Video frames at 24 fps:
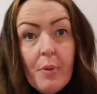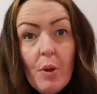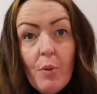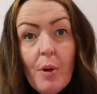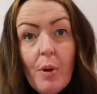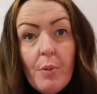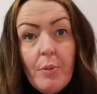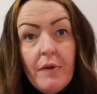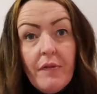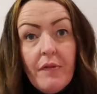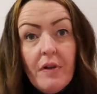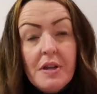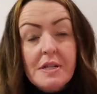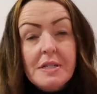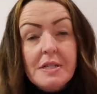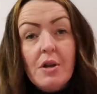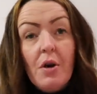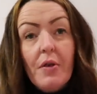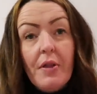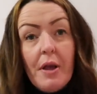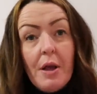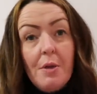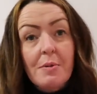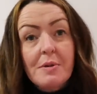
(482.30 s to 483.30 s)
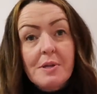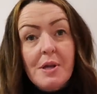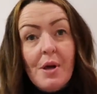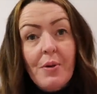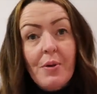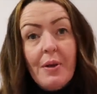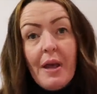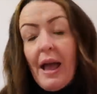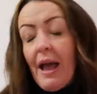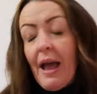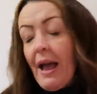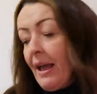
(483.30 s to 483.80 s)
but when we first got there, it was
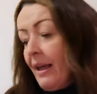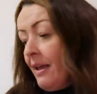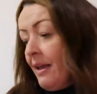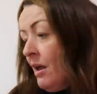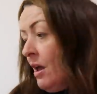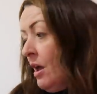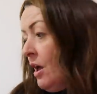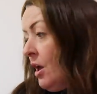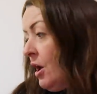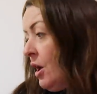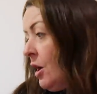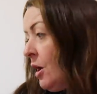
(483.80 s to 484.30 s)
okay.